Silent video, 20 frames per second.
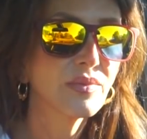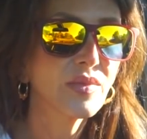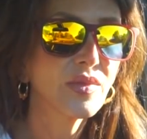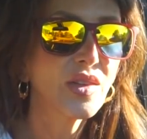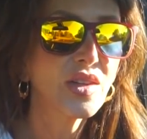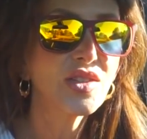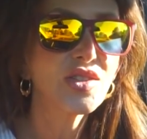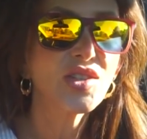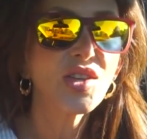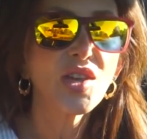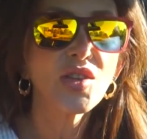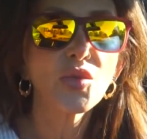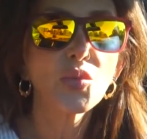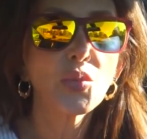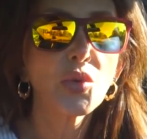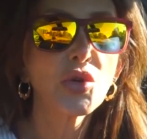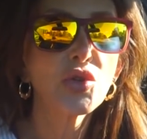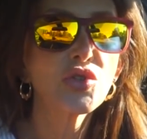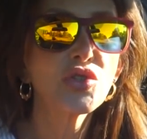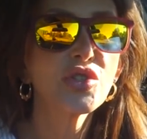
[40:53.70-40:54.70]
He's got the
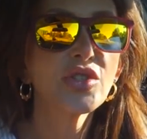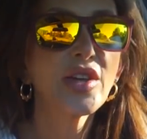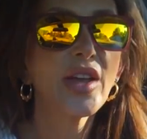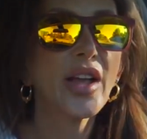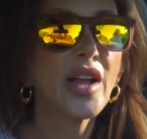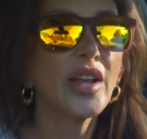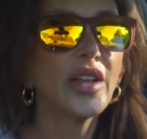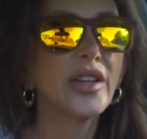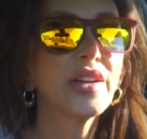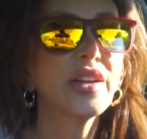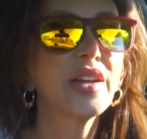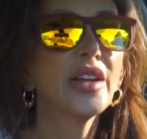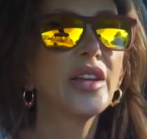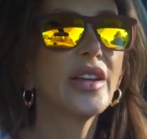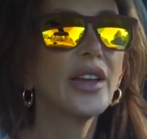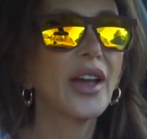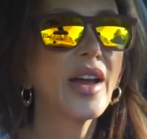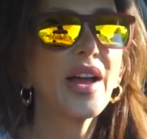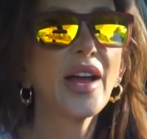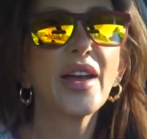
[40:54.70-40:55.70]

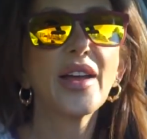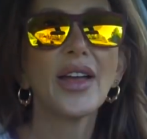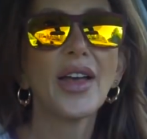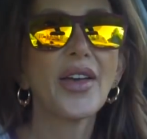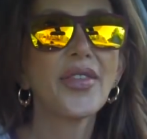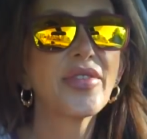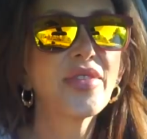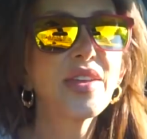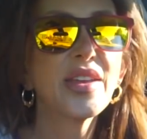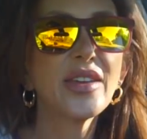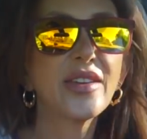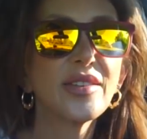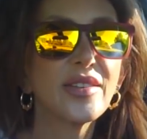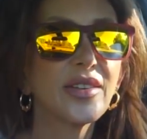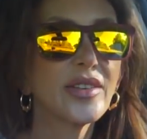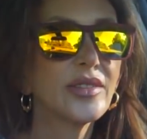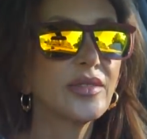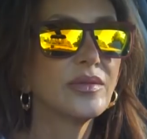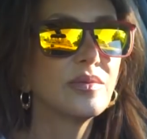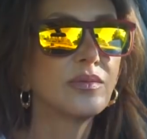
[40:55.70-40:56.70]
personality. I, I
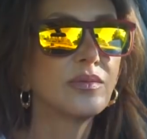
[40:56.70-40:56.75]
think.